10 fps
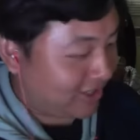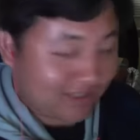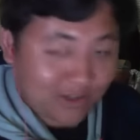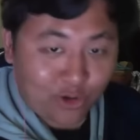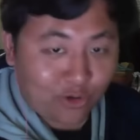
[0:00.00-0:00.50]
And
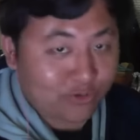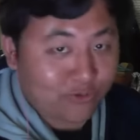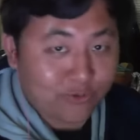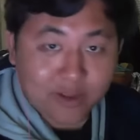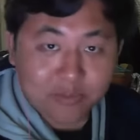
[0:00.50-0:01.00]
dude, and the
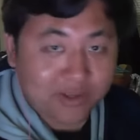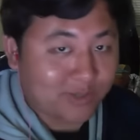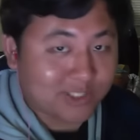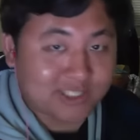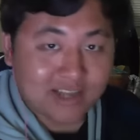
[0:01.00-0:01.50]
whole
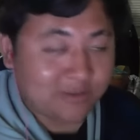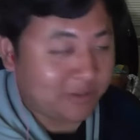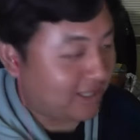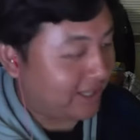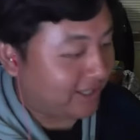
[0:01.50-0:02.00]
trip, he was
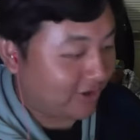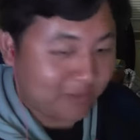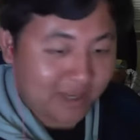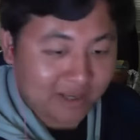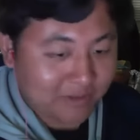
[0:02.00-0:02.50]
telling me
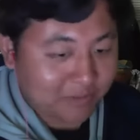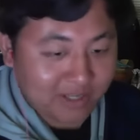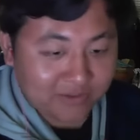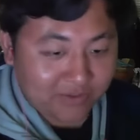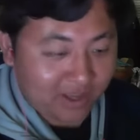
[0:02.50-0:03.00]
like, "Oh man, I'm
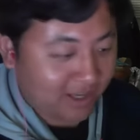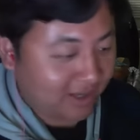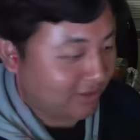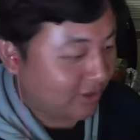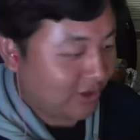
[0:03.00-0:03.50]
a big
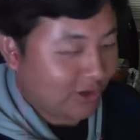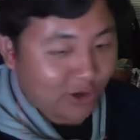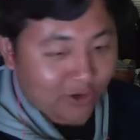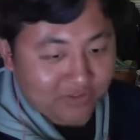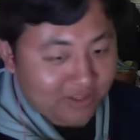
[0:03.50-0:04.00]
fan
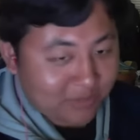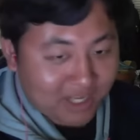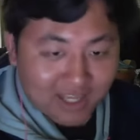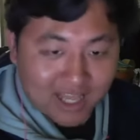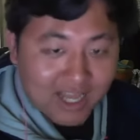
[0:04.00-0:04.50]
of
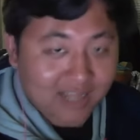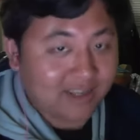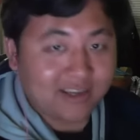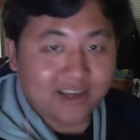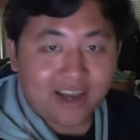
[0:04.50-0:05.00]
Team
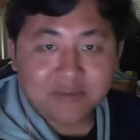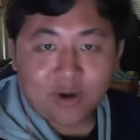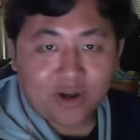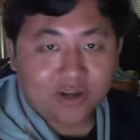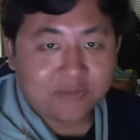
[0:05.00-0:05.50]
Galati. I
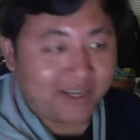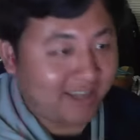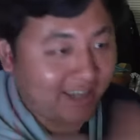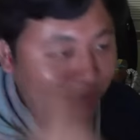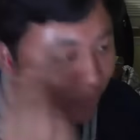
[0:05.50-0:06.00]
bought my
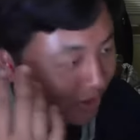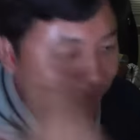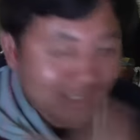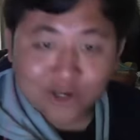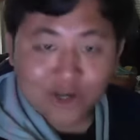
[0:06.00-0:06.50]
camera
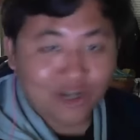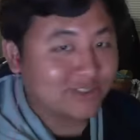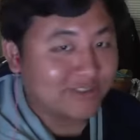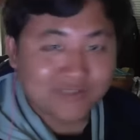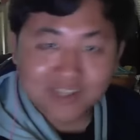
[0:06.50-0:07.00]

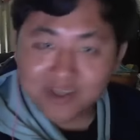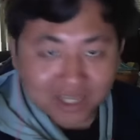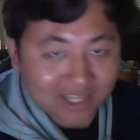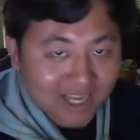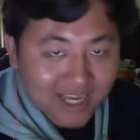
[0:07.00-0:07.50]
because of Team
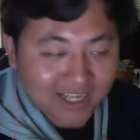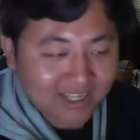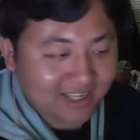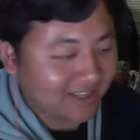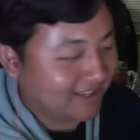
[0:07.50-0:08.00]

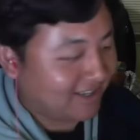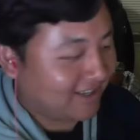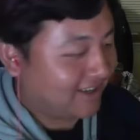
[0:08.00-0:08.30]
Galati."